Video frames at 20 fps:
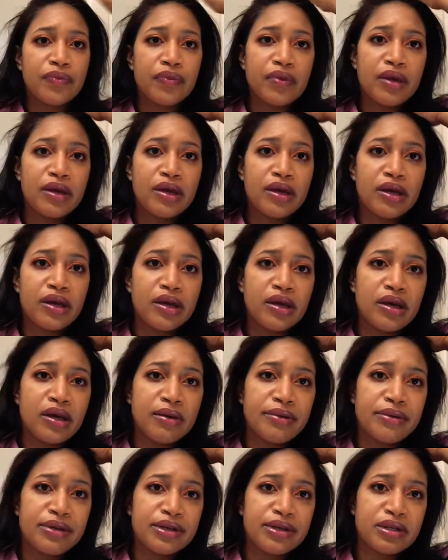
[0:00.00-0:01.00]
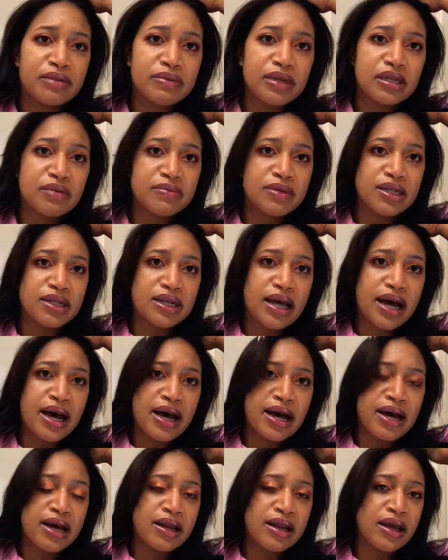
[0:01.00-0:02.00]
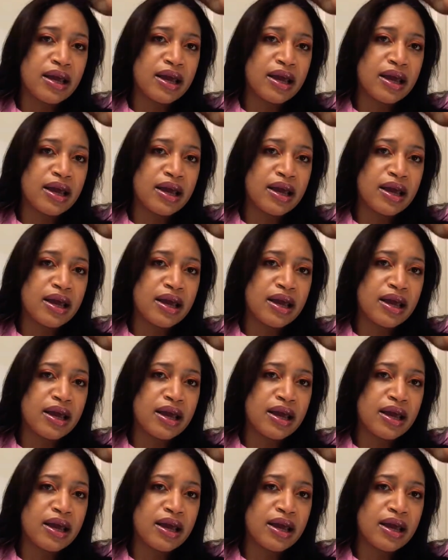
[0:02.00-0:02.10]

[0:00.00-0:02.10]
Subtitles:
It just makes me sad,